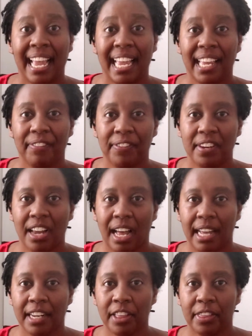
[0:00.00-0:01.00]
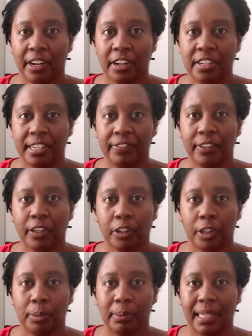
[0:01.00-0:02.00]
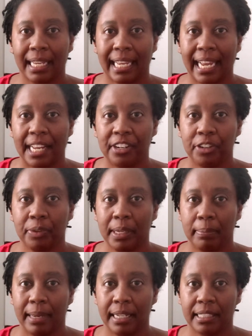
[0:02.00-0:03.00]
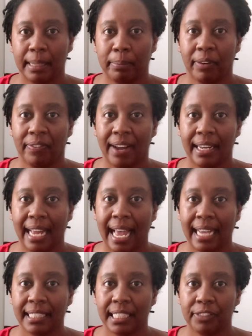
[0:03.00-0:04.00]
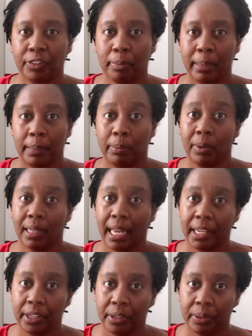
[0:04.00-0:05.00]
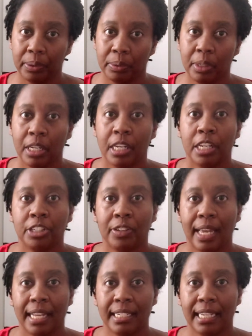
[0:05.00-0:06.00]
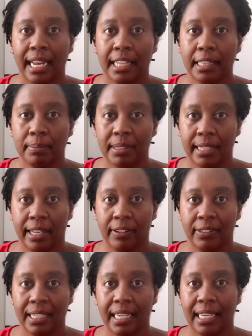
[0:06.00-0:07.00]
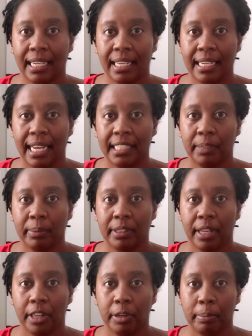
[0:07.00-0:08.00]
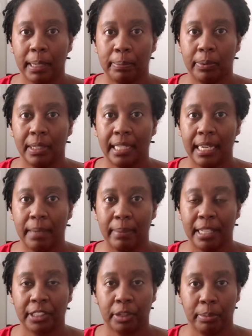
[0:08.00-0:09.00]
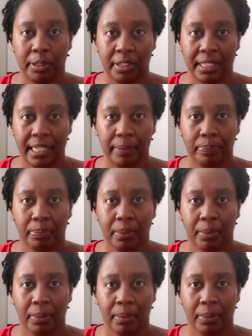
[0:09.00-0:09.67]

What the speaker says: If not, there are different groups like Can Do MS that provide access for people like you to educate themselves and get connected with other people in the MS community.